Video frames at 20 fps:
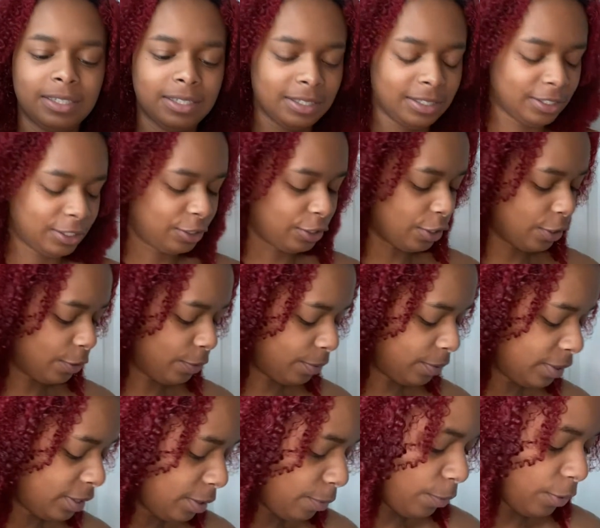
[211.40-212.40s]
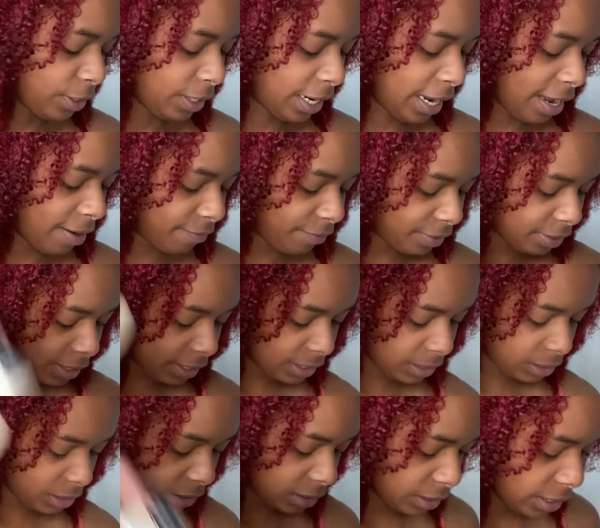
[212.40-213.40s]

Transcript: So we're gonna have this.